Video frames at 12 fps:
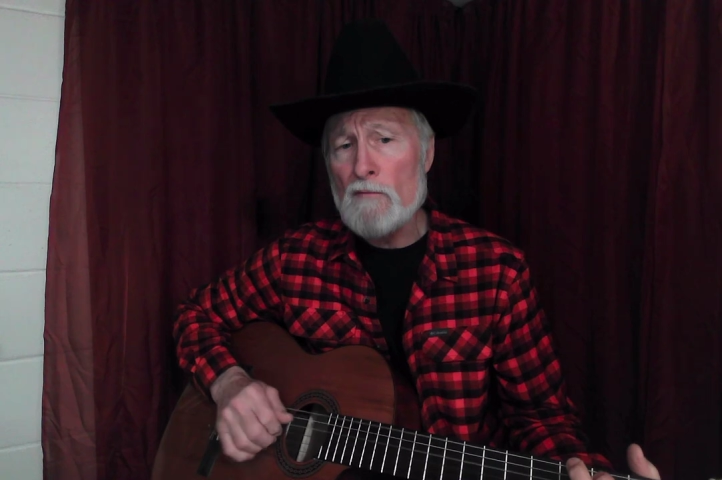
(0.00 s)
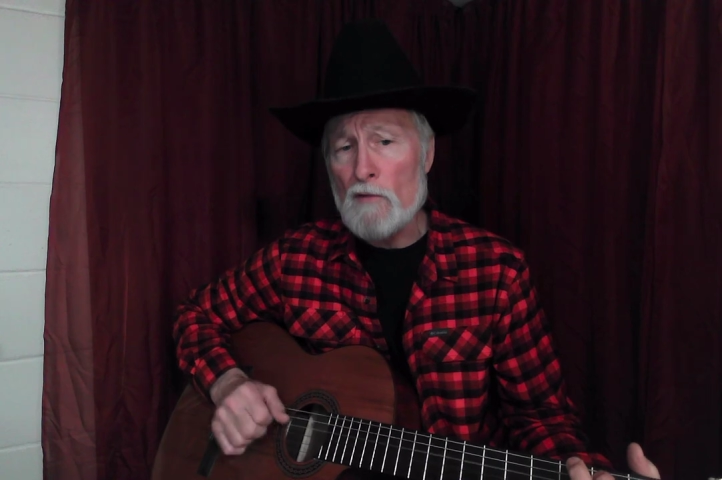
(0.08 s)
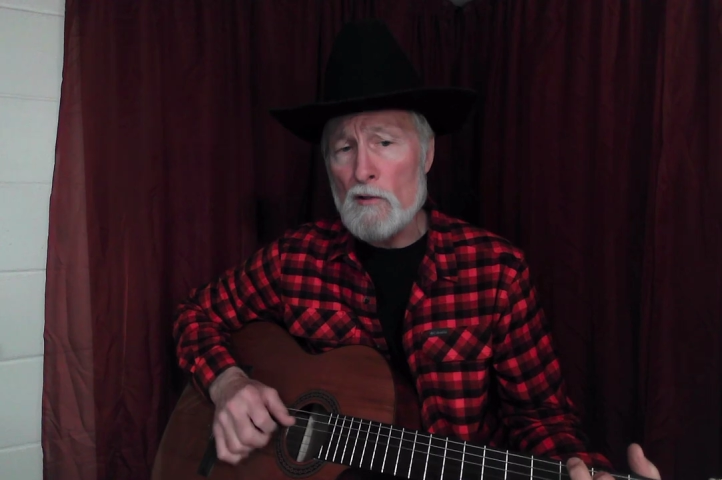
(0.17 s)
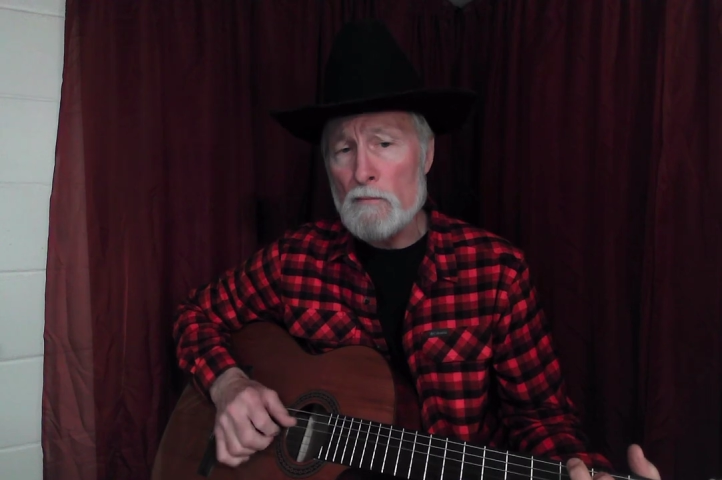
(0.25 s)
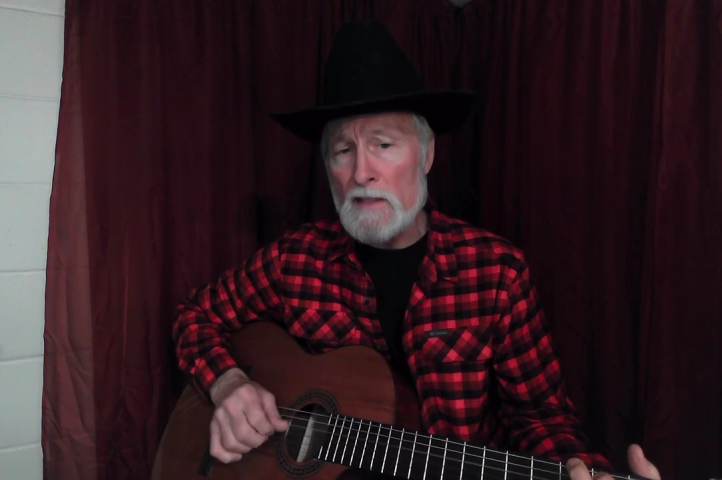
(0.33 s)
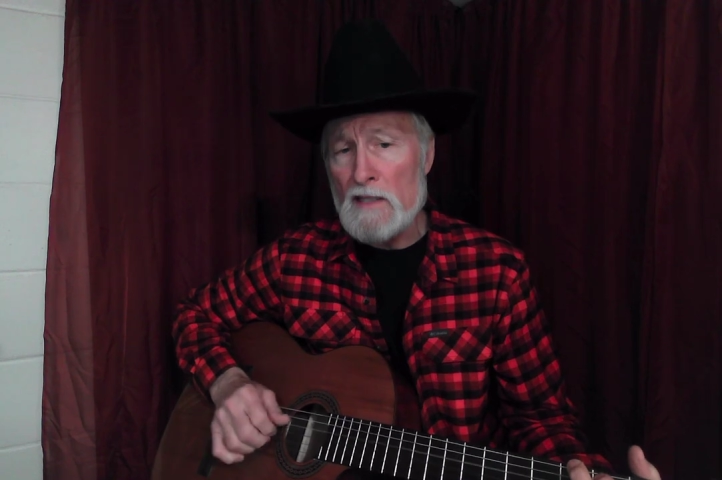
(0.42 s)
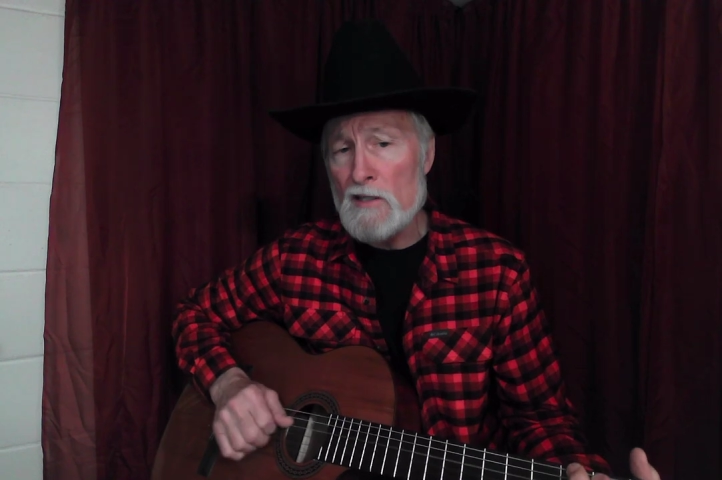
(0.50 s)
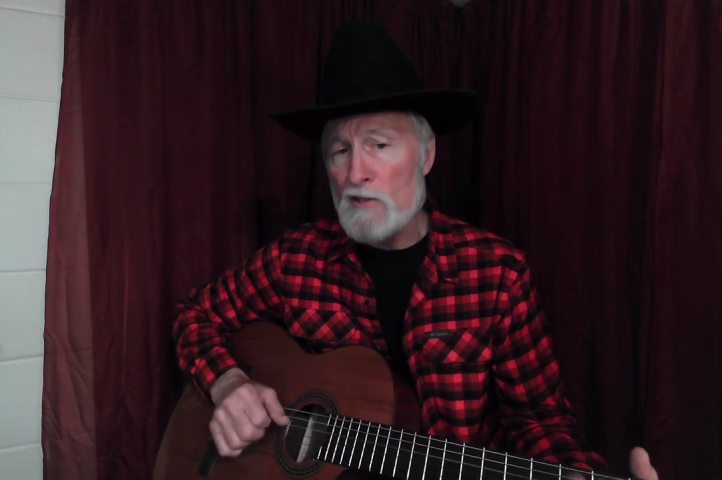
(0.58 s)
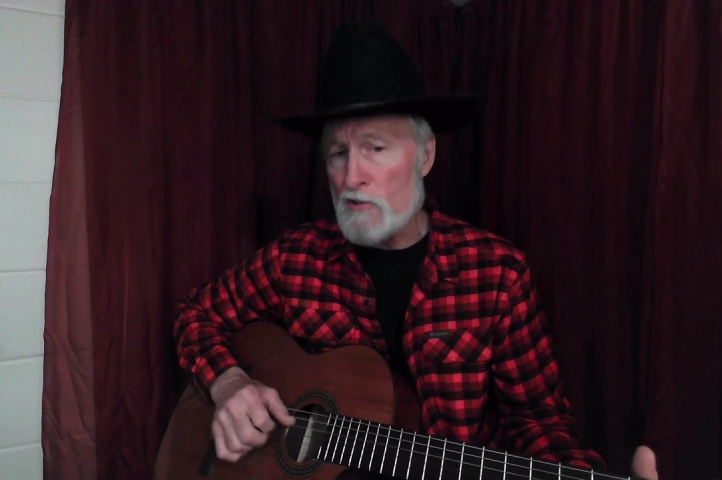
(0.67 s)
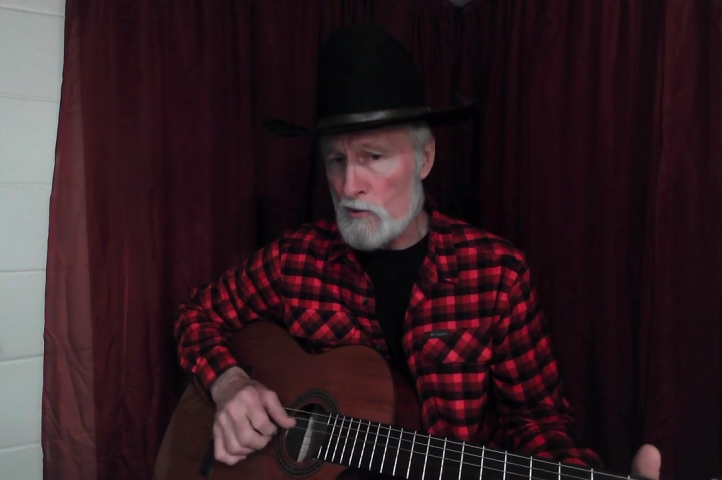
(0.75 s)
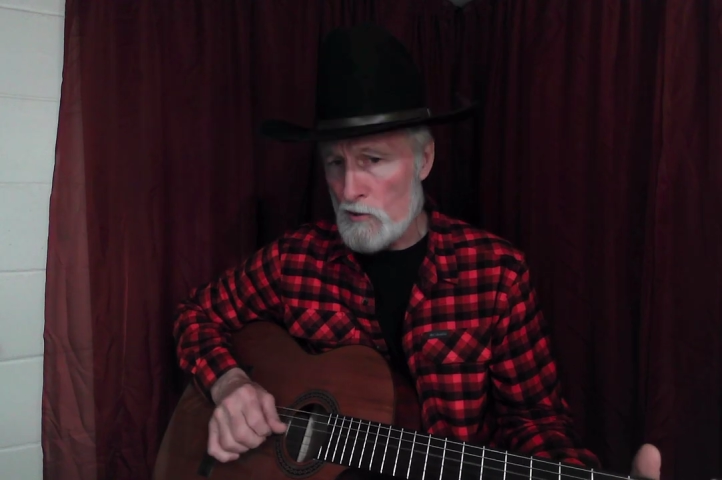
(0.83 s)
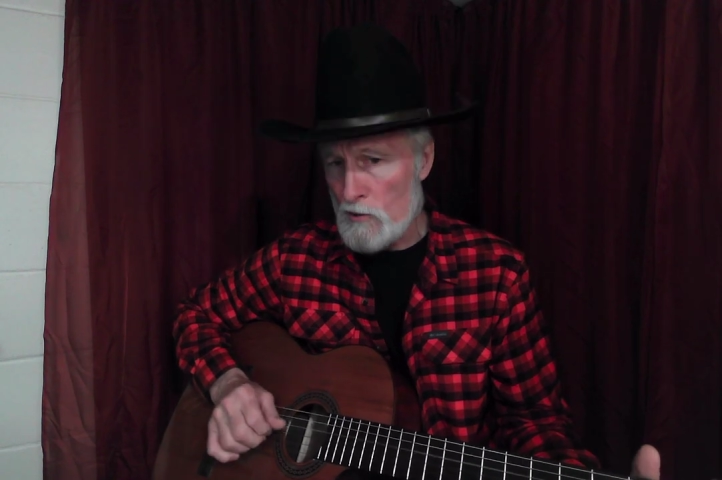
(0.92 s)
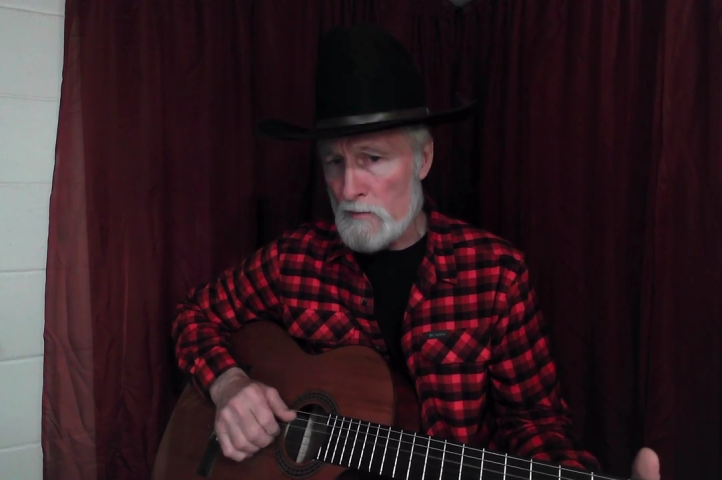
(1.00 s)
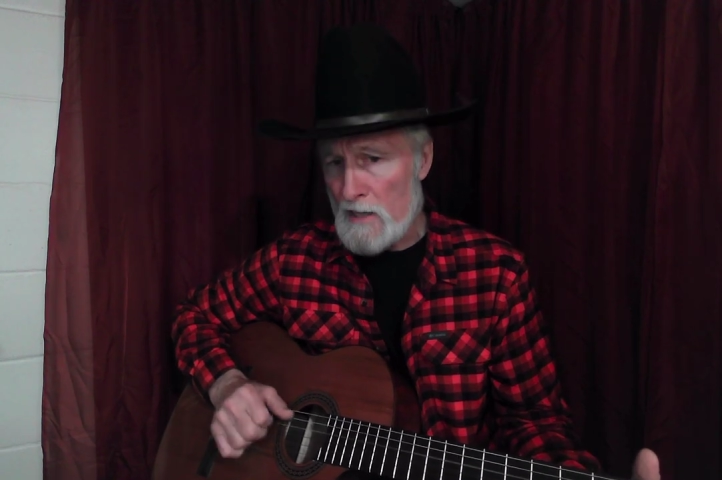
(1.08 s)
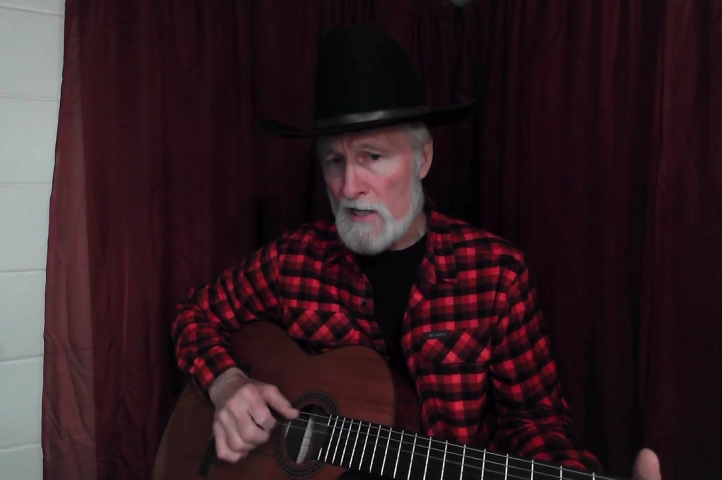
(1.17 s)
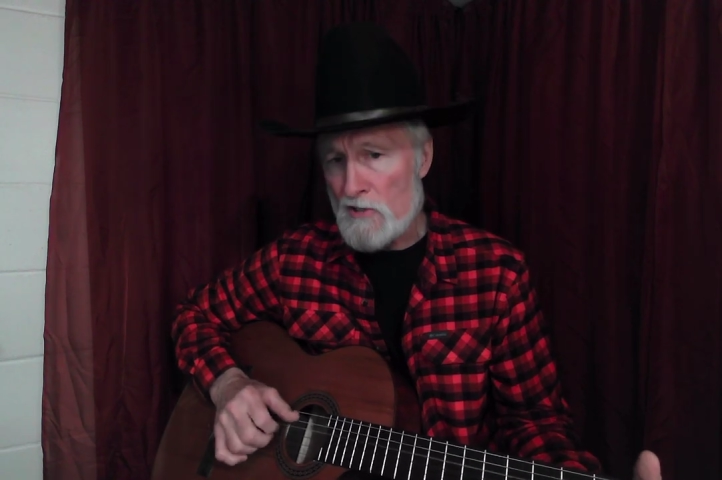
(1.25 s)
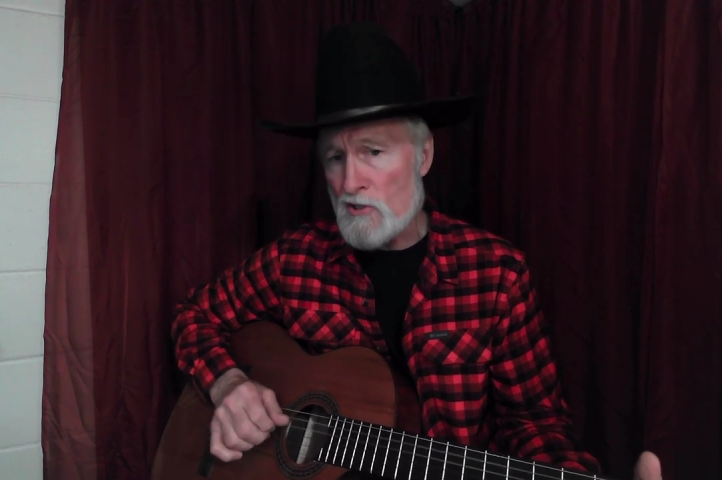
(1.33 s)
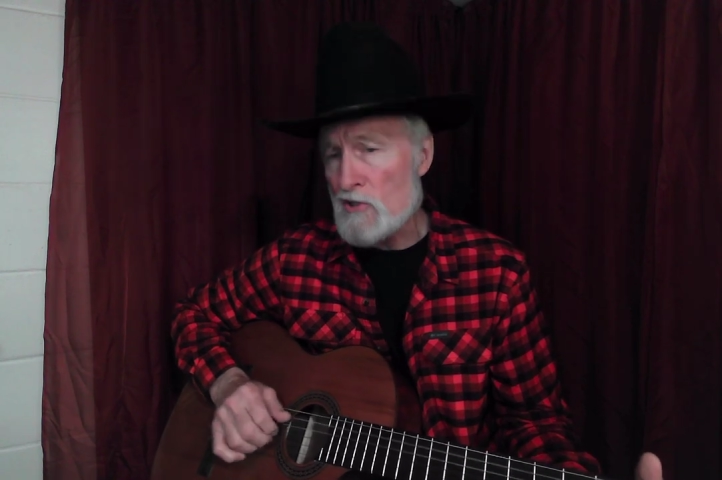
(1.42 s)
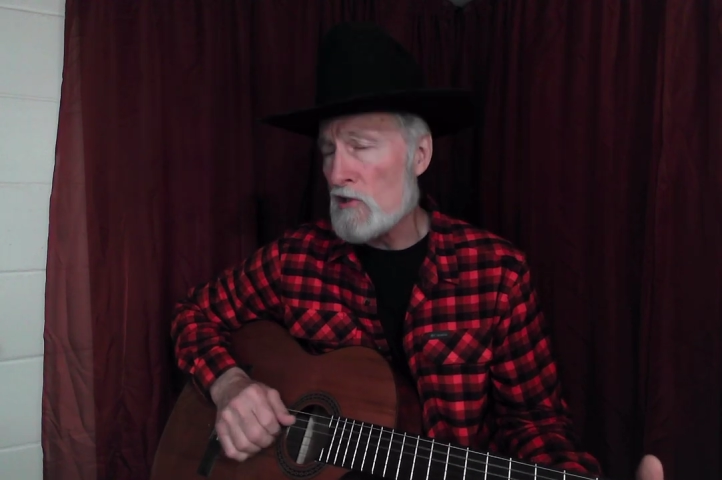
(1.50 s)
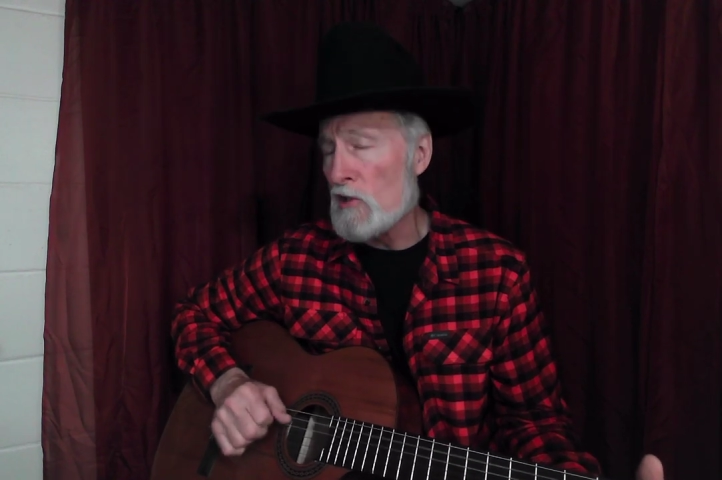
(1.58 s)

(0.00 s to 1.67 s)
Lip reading: for being too obnoxious,